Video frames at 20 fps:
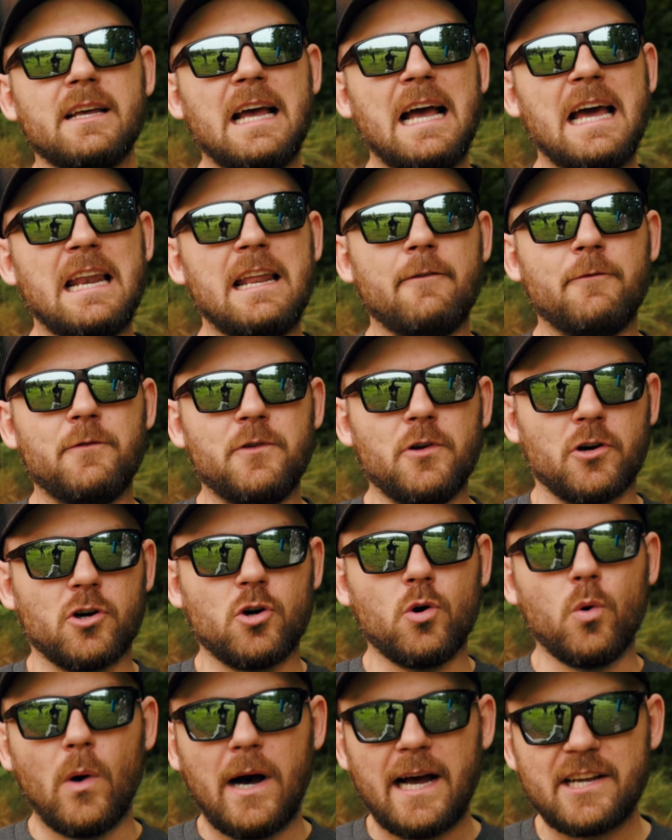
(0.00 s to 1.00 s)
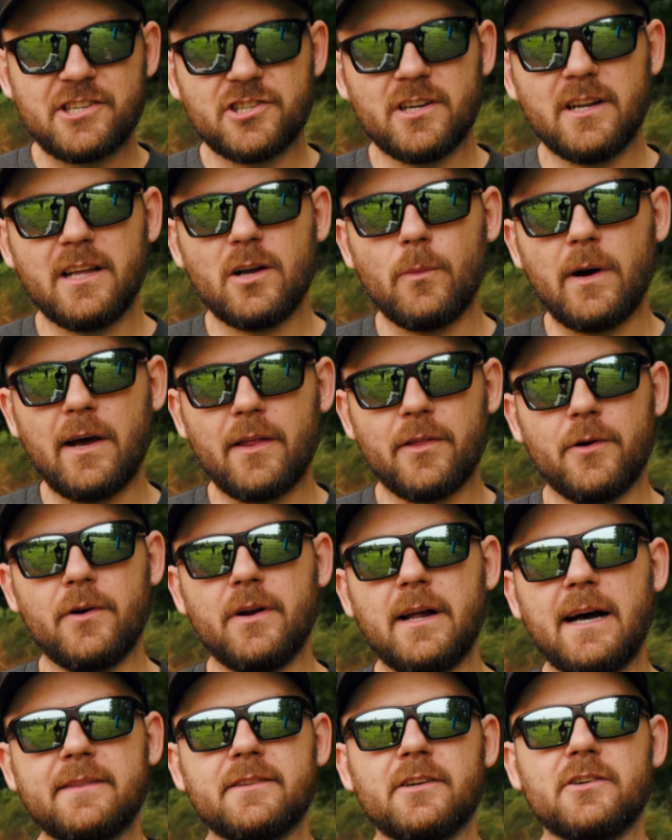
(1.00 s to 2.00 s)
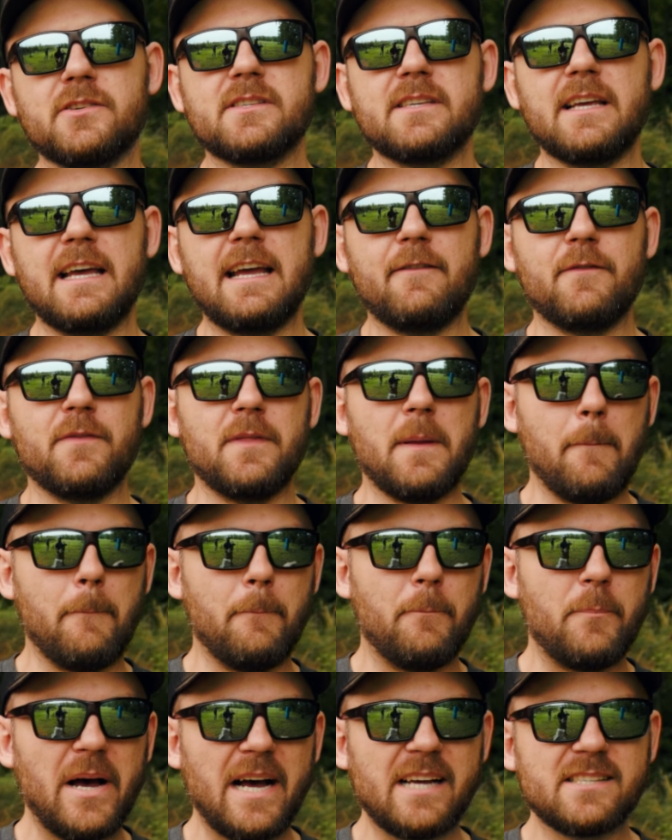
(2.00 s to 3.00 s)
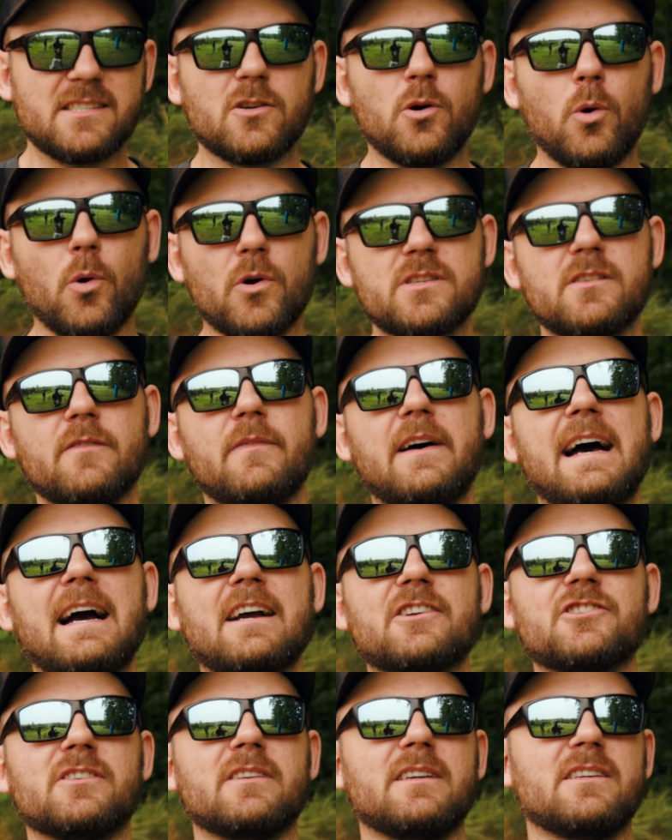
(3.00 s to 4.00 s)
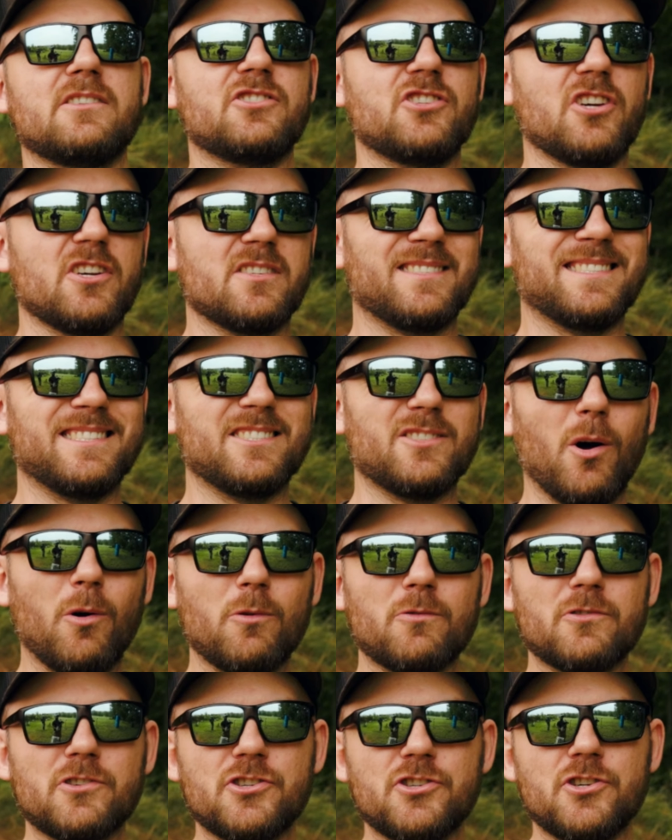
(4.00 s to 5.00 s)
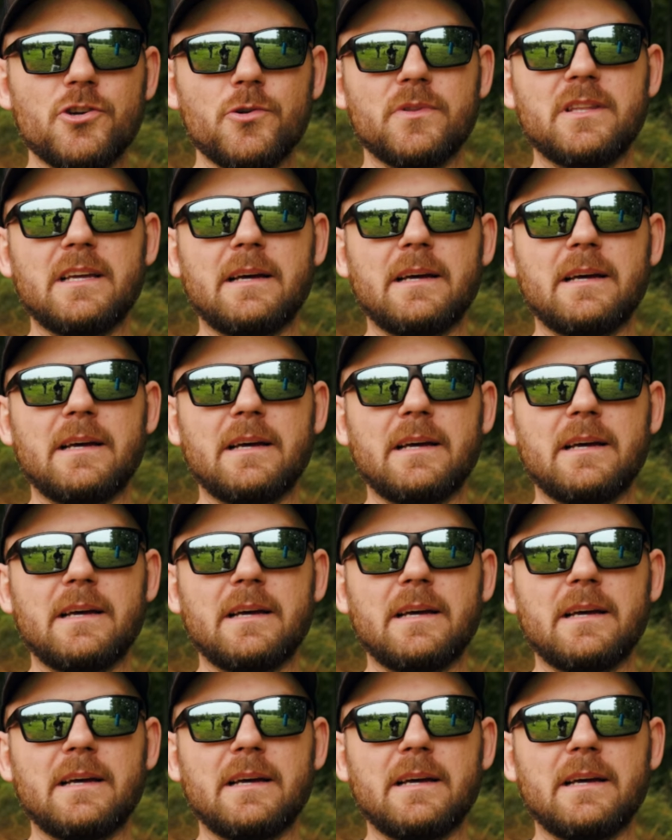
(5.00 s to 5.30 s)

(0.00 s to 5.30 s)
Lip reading: And if you're questioning whether or not they're safe, the best course of action is just don't shoot